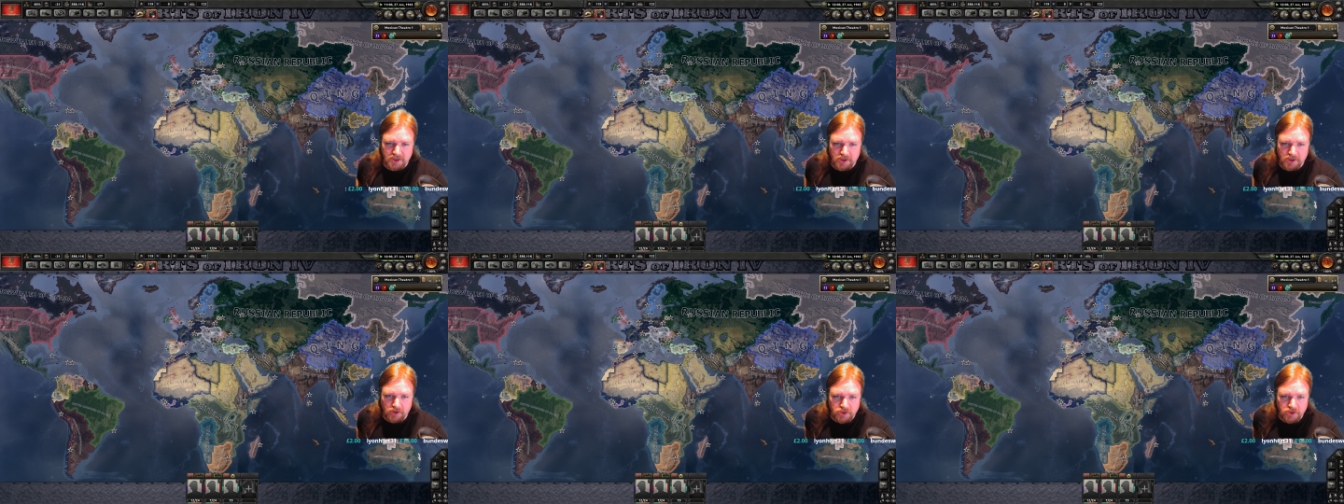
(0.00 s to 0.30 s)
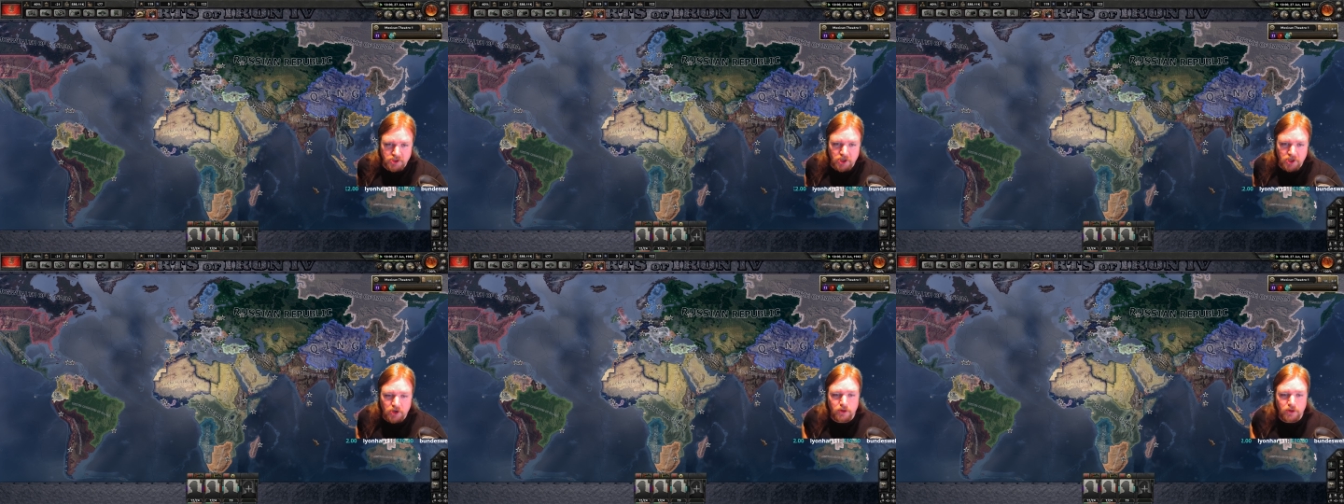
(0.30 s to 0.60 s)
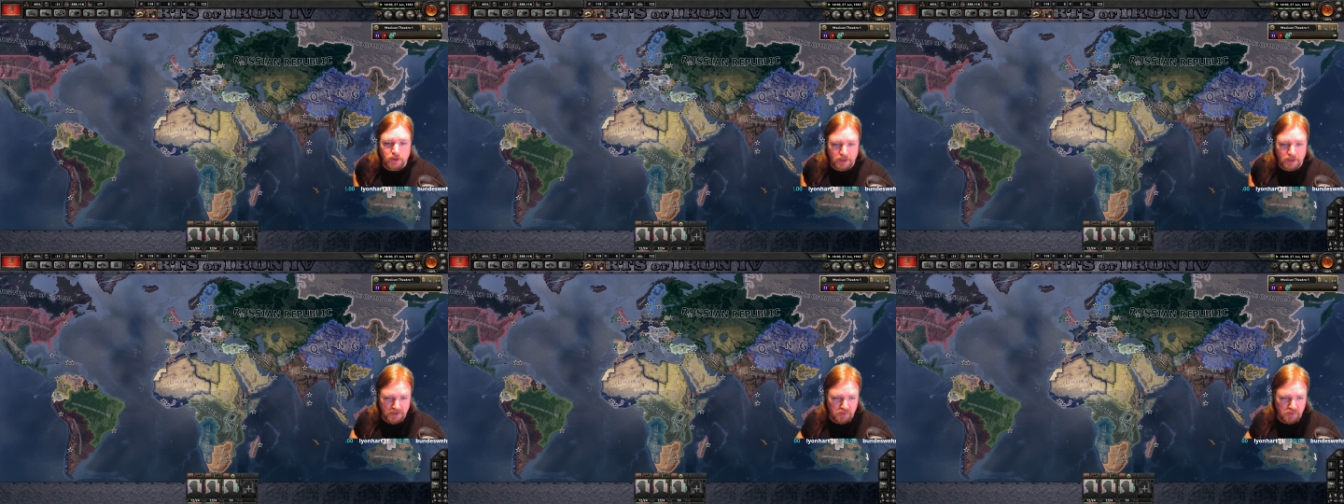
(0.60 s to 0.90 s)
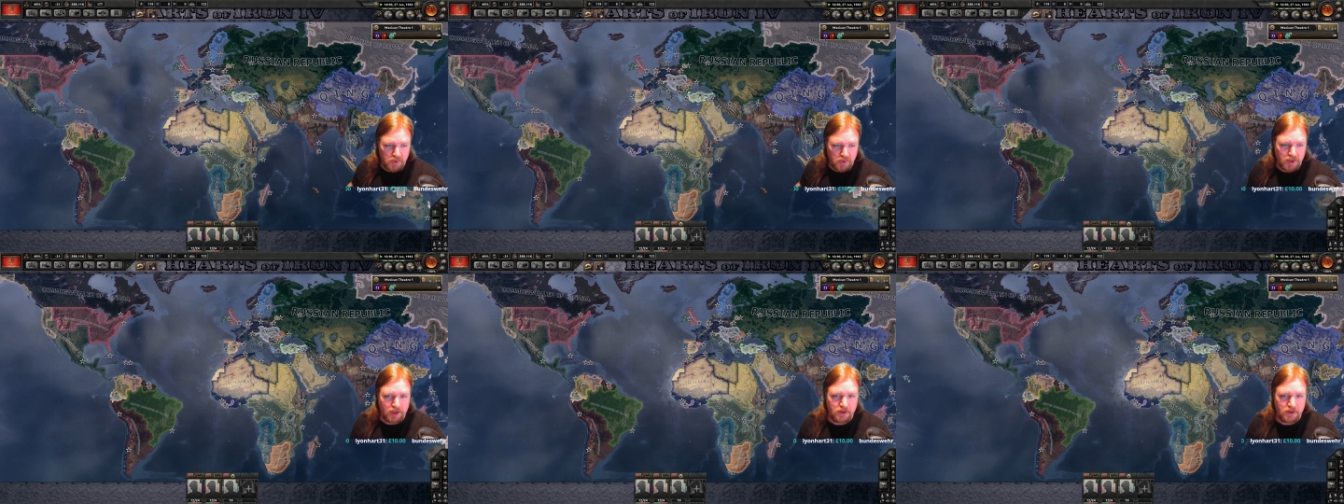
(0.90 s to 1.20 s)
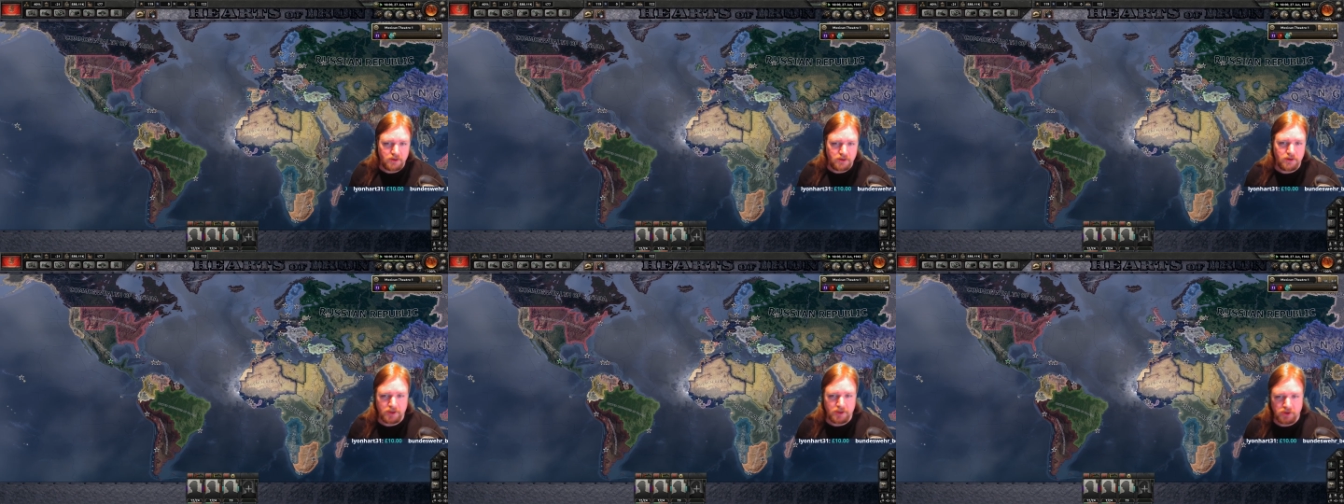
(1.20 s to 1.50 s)
The Entente is winning.
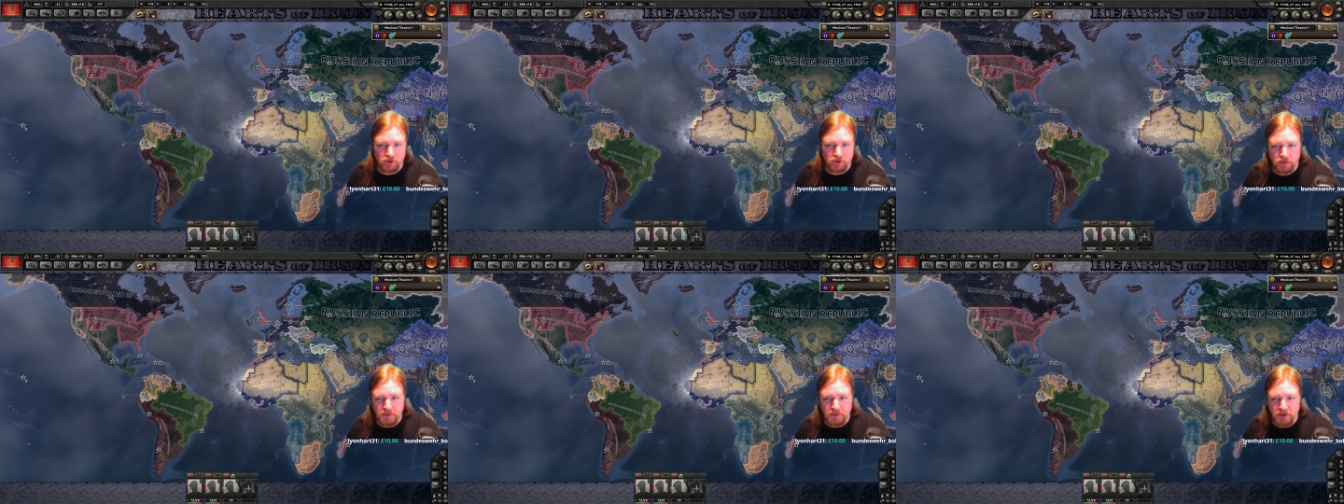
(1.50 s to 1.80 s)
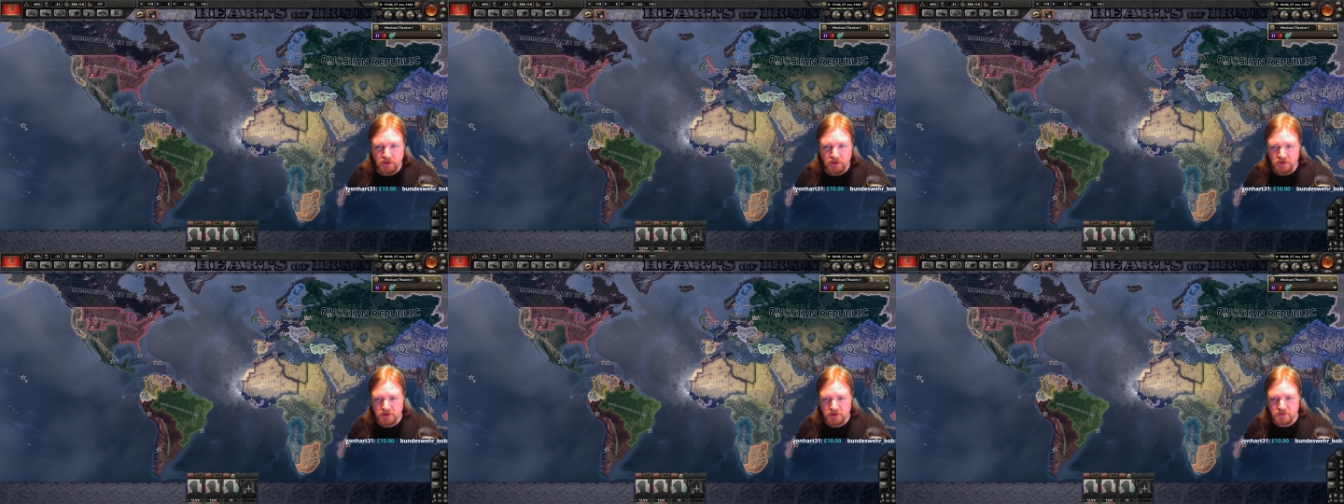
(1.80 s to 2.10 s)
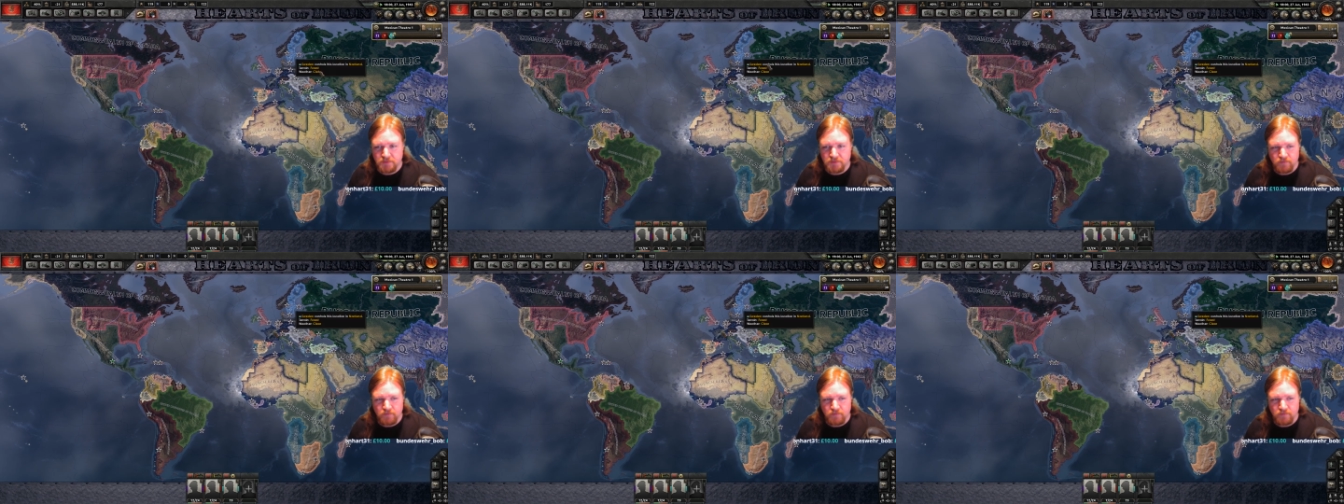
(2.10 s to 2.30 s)
Like, the communes